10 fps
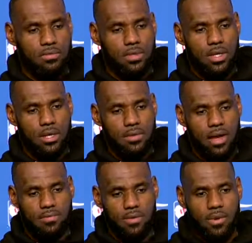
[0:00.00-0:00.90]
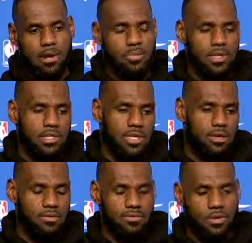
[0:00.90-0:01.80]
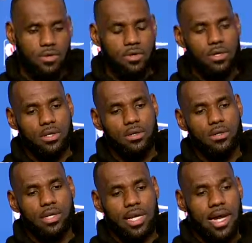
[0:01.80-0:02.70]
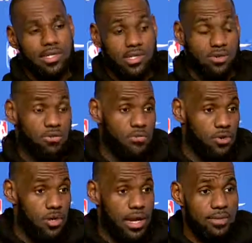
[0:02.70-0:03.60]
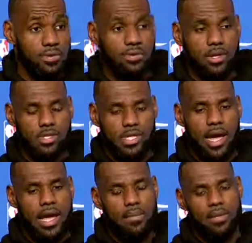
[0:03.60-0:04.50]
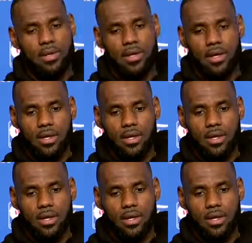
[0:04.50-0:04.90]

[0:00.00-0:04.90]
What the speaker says: having the right pieces on the floor or the guys that's on the floor, they have to do their job and